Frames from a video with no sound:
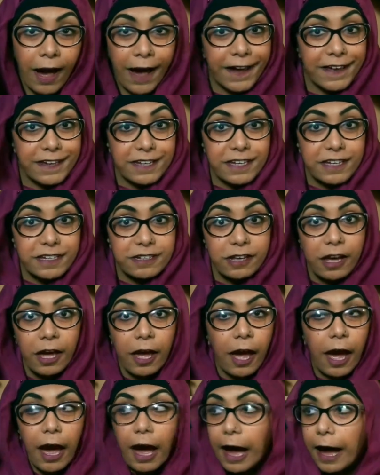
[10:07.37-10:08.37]
I did,
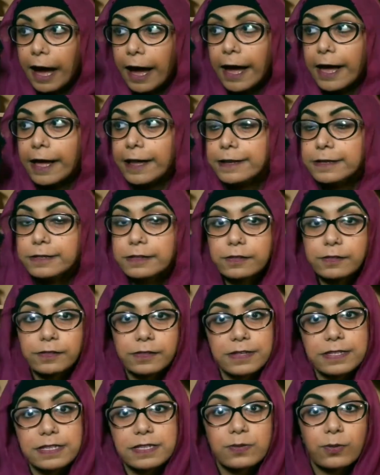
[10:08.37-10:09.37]
and
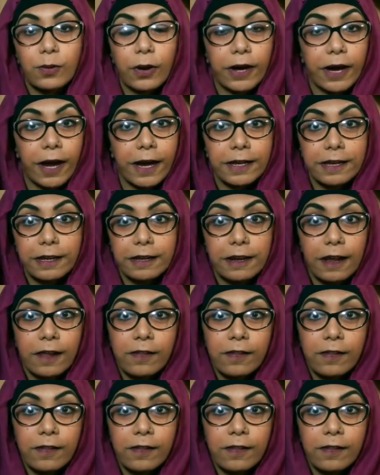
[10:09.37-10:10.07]
this is why I did it,